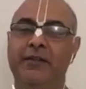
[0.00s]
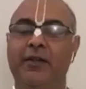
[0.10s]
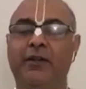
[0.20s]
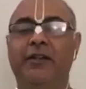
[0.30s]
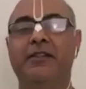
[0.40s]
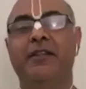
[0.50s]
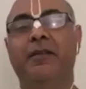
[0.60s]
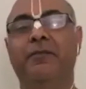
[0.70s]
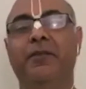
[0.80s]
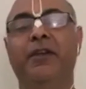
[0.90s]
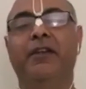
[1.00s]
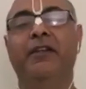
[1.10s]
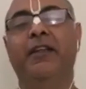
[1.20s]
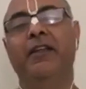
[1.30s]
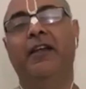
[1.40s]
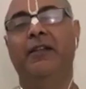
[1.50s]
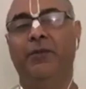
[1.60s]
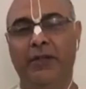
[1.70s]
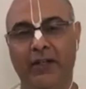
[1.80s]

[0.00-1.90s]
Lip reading: Lord Krishna appeared in the Yadava